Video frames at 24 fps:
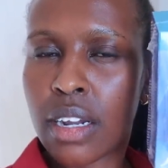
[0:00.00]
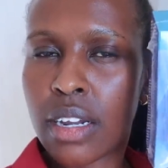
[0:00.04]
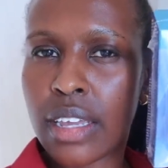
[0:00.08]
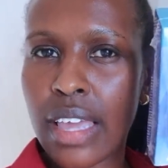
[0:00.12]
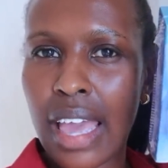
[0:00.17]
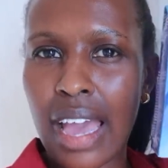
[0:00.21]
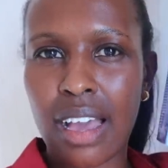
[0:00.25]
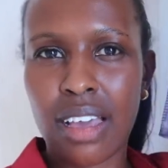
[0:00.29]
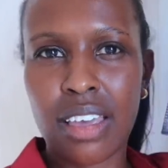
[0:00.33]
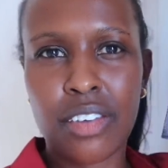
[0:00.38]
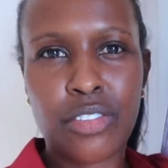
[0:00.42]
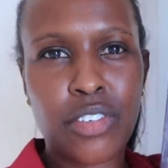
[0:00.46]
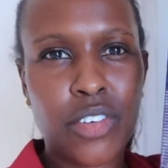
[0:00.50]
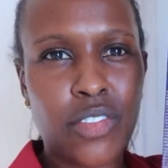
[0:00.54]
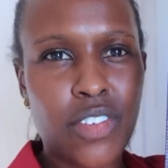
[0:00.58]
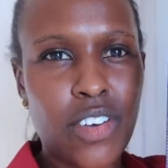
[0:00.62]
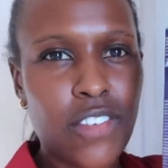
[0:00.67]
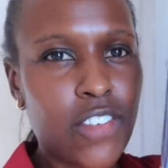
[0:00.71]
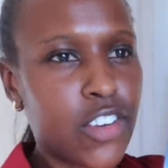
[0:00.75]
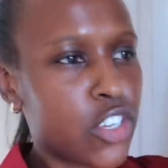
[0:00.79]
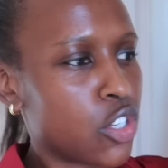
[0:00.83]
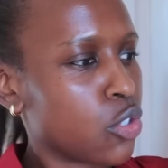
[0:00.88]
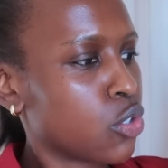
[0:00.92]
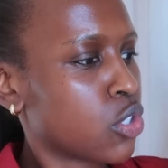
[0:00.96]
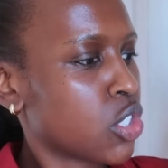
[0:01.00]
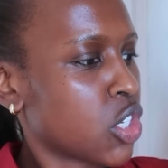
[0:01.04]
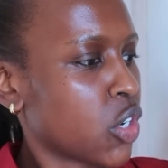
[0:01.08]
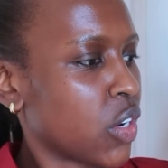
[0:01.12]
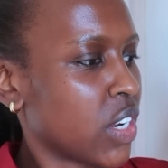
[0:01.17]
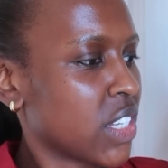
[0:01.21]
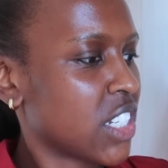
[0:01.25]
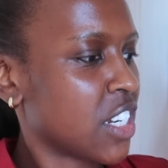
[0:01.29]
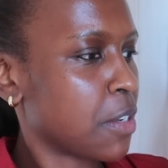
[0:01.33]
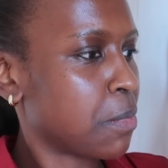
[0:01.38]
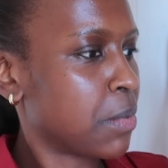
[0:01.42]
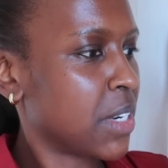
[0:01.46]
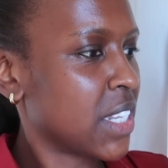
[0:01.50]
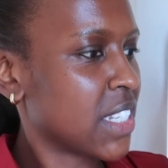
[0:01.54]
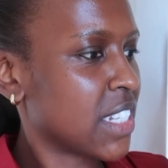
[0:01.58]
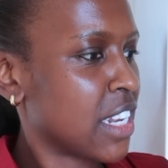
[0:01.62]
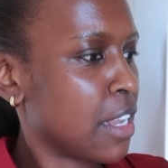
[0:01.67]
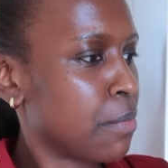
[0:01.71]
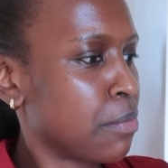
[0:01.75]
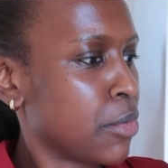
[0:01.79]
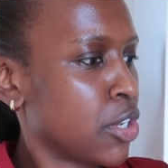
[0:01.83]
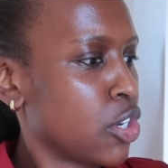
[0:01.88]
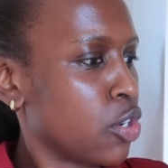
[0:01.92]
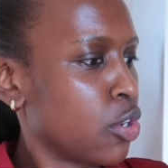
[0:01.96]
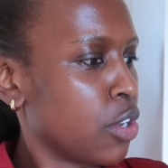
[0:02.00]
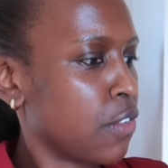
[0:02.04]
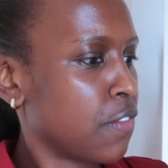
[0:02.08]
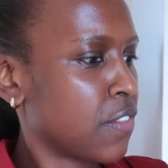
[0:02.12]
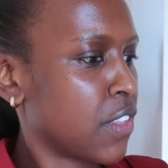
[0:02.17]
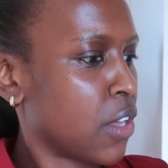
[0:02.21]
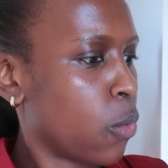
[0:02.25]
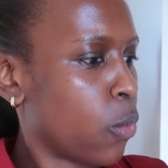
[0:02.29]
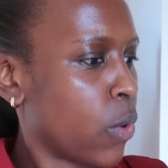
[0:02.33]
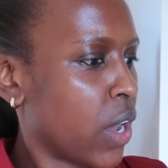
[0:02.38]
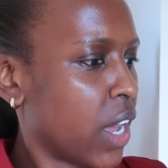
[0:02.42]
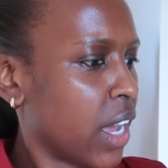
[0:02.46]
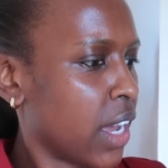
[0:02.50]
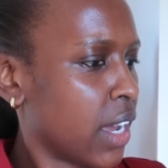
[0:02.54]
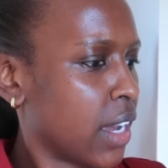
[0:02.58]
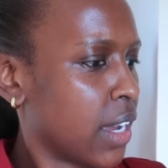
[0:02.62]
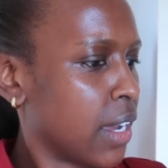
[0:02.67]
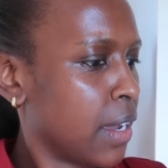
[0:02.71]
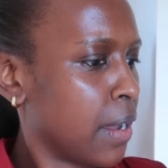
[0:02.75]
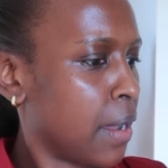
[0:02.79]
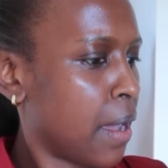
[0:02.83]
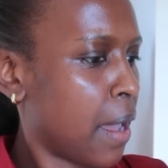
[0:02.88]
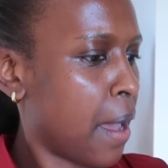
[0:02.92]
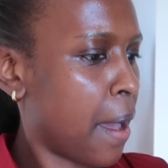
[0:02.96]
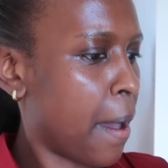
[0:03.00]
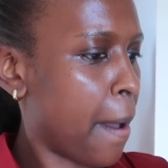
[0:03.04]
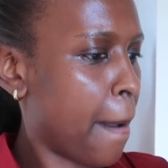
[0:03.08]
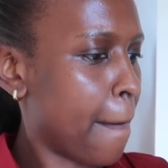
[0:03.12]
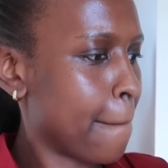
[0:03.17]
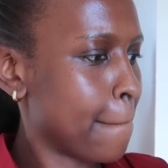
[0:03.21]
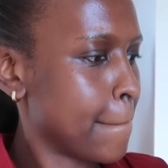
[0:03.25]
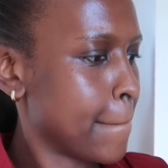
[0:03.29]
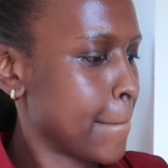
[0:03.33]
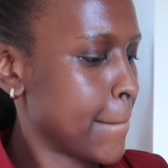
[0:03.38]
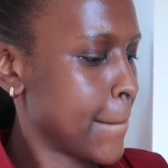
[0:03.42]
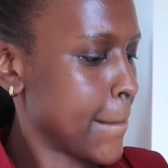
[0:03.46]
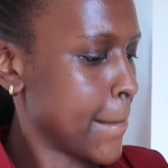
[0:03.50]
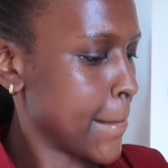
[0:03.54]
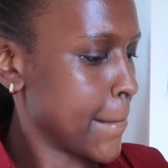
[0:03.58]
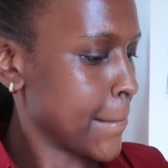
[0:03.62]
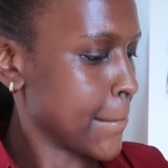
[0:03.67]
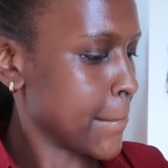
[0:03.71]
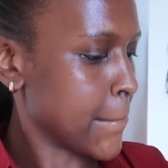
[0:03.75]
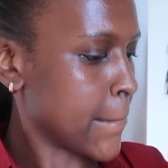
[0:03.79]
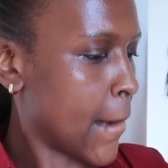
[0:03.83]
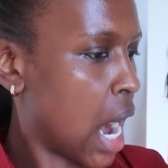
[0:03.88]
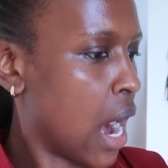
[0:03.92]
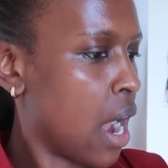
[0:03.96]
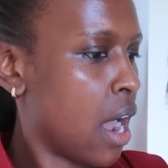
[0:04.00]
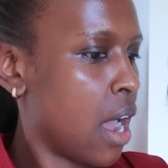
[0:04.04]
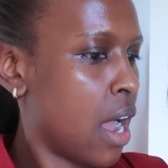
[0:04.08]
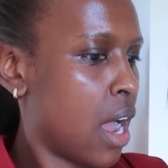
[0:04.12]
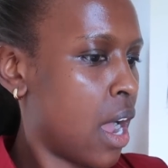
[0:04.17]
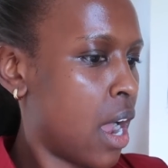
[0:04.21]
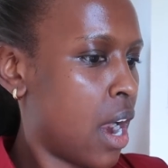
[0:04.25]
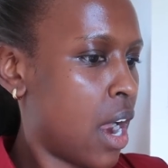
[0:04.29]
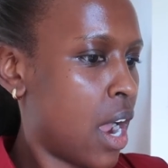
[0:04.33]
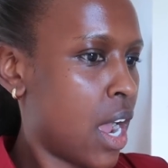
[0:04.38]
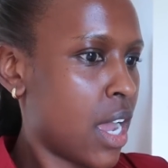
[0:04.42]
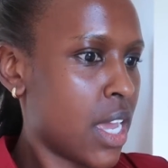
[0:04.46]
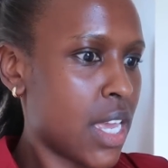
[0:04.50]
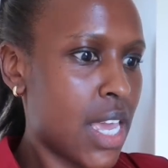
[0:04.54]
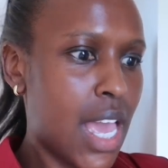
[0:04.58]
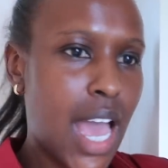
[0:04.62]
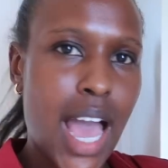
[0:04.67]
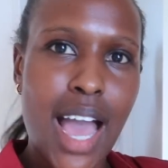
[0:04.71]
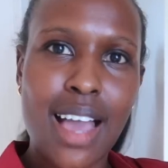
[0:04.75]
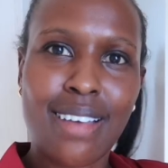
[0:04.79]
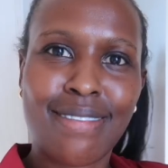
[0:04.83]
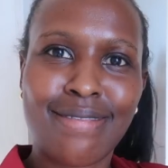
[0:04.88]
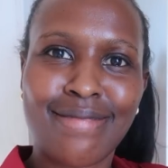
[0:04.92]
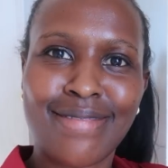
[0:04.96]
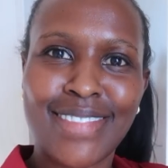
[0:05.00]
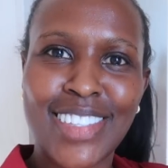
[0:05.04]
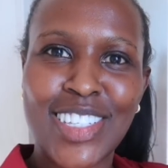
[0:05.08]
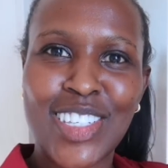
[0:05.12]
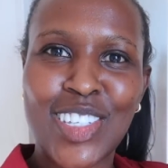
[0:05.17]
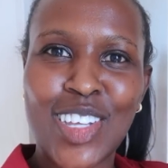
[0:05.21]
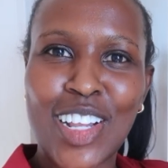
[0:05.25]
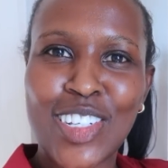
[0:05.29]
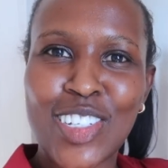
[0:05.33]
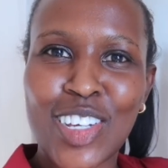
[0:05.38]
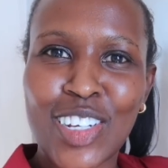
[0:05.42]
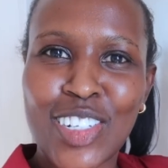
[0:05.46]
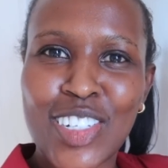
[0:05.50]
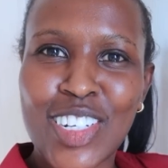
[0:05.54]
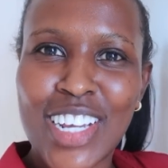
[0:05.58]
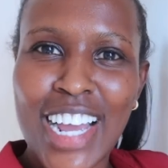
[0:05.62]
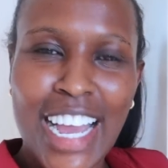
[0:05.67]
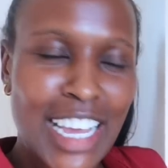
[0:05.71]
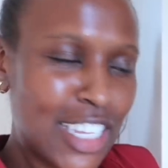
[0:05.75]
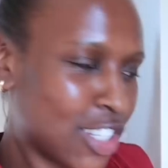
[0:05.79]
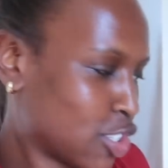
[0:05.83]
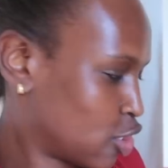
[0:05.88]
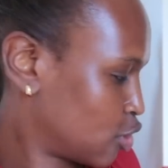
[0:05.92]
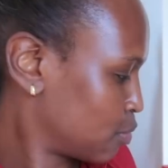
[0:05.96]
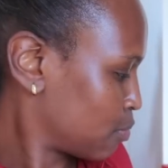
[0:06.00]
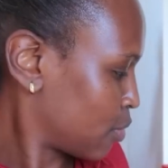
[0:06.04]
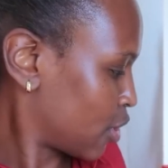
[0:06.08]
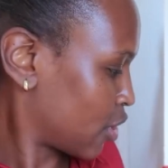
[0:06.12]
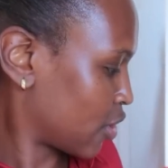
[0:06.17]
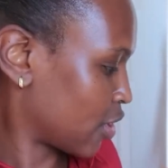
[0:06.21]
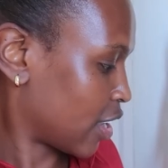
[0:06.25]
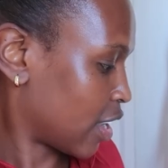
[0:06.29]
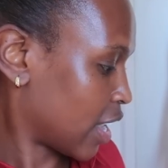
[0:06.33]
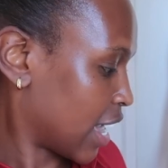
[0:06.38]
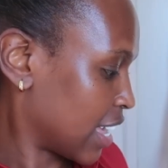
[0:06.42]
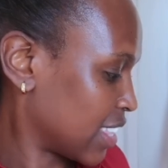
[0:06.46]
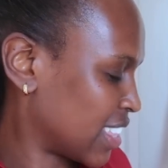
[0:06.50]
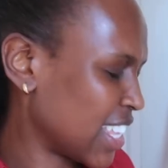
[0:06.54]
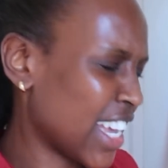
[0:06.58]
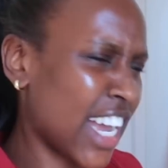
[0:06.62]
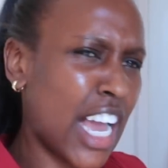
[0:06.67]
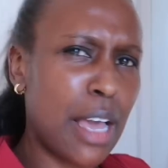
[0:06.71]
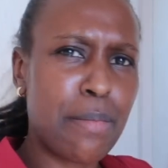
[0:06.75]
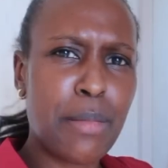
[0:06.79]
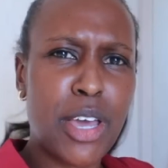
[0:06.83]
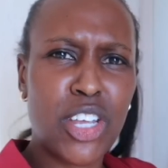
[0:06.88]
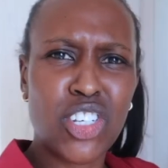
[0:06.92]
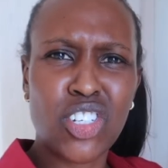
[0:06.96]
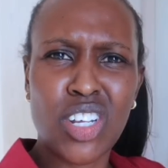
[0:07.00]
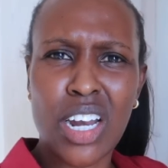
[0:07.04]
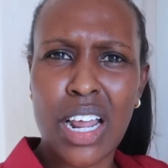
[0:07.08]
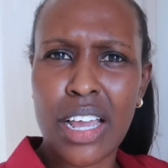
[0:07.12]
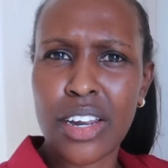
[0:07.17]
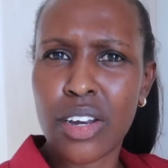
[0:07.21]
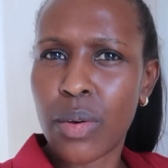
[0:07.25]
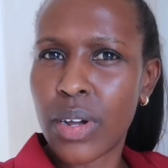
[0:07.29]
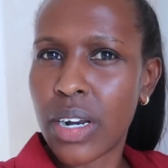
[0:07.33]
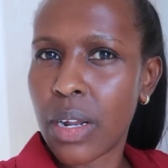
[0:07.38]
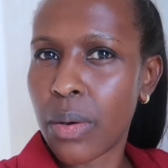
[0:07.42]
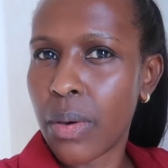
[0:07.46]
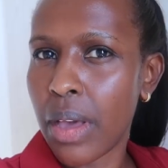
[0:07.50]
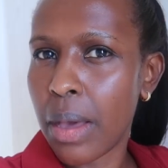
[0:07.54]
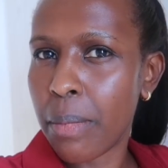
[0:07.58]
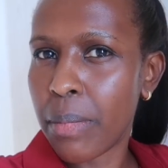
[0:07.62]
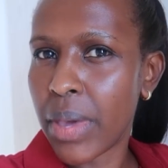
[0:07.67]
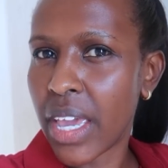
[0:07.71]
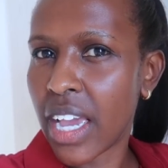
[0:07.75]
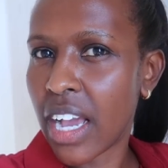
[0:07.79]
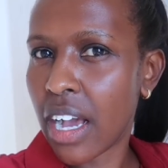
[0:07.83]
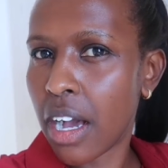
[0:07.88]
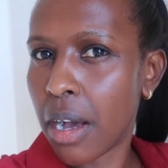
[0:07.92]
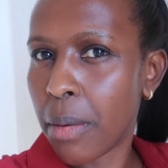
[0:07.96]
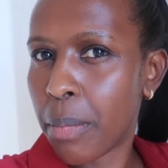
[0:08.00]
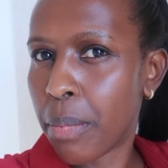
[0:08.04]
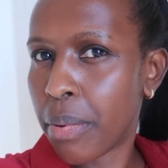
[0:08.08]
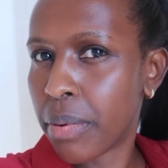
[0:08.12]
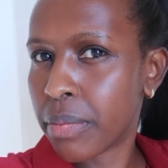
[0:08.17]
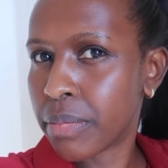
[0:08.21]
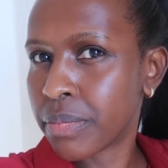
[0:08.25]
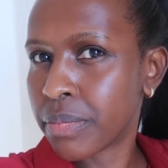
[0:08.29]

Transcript: yeah. If you've ever used Cresta, please let me know if they work. And so I'll talk to you guys tomorrow. I think I mentioned I don't want to wear makeup